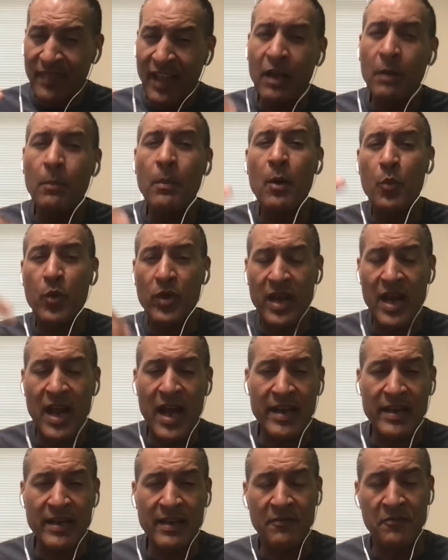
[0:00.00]
Come up with an
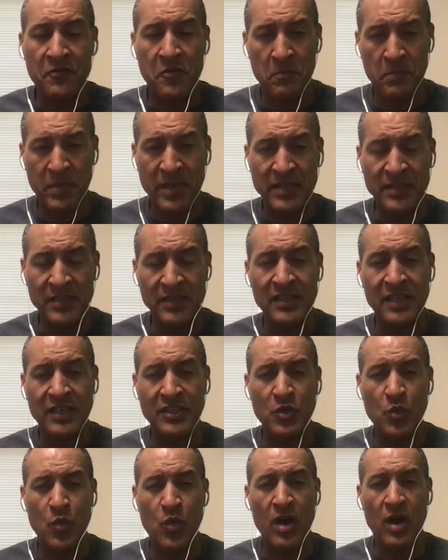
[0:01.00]
idea for a business
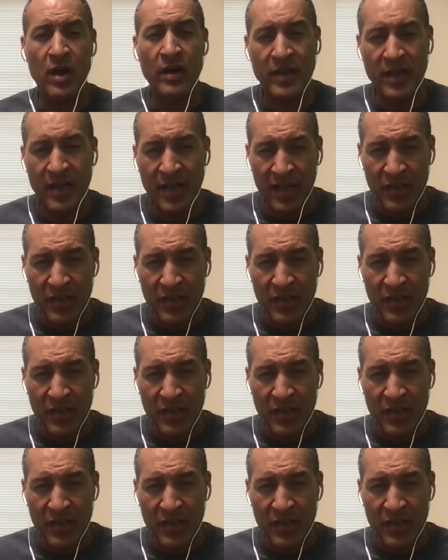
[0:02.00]
that you want.